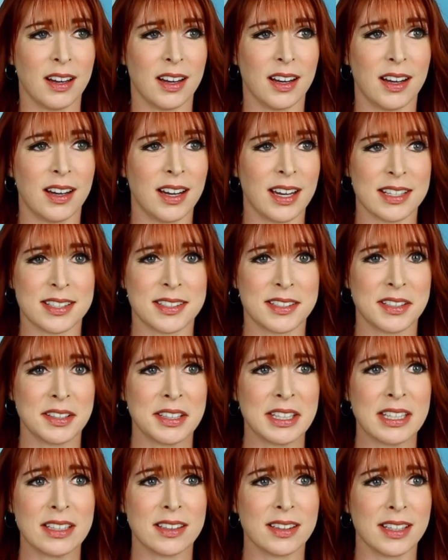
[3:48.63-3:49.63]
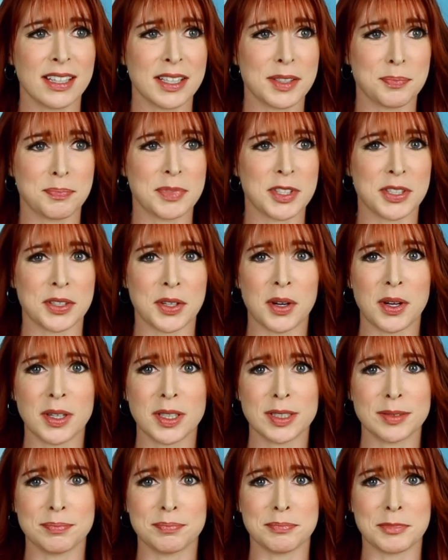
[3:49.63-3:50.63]
Uh, I still eat like
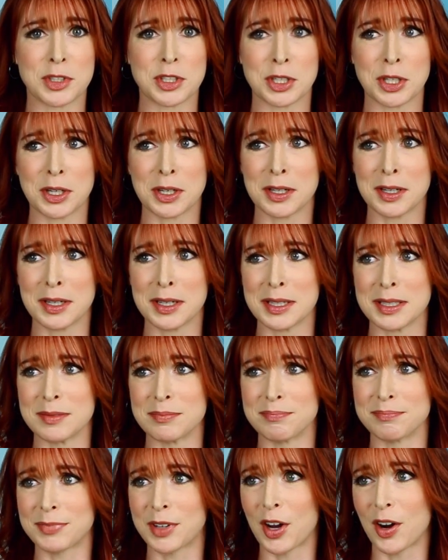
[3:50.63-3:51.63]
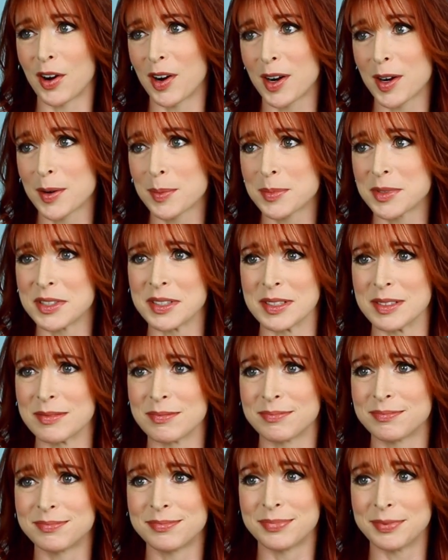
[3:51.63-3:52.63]
salt and sugar and carbs
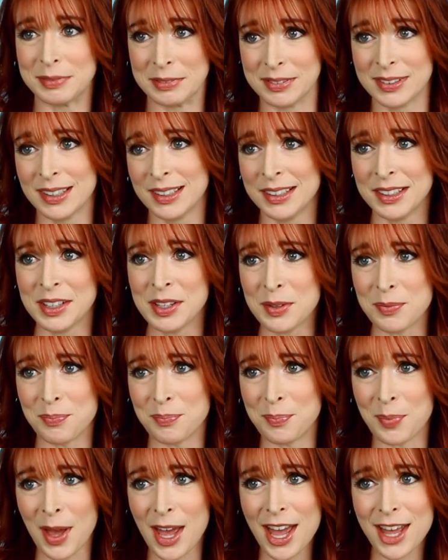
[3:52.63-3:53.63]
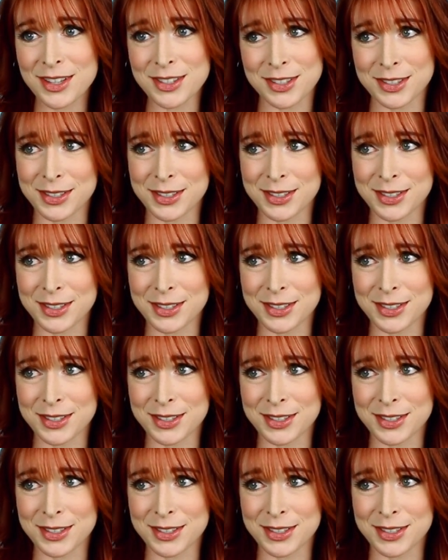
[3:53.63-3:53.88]
and bad